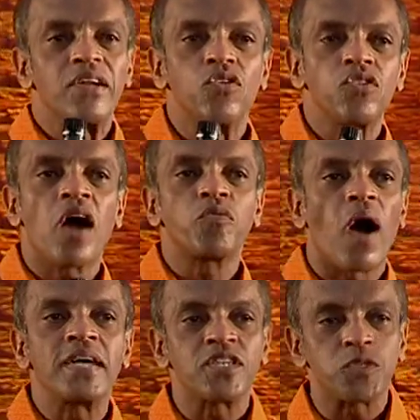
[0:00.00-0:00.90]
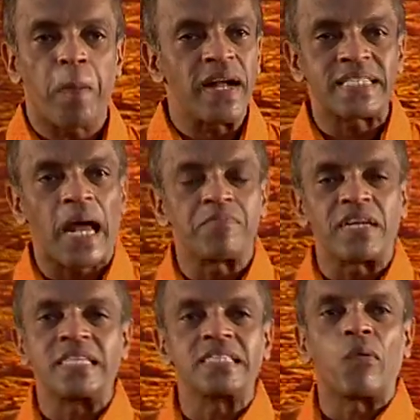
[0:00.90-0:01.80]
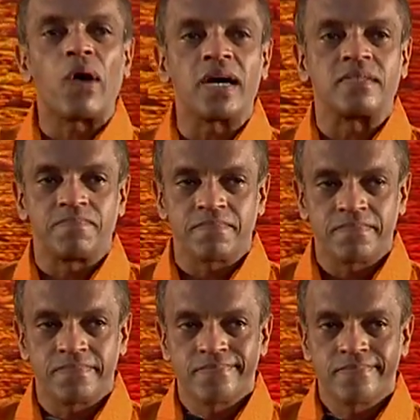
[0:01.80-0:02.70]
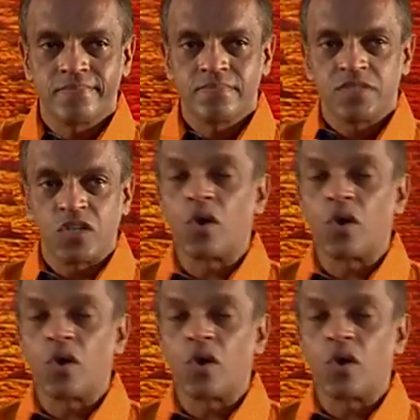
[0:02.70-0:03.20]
do not want to spend time reading the word. You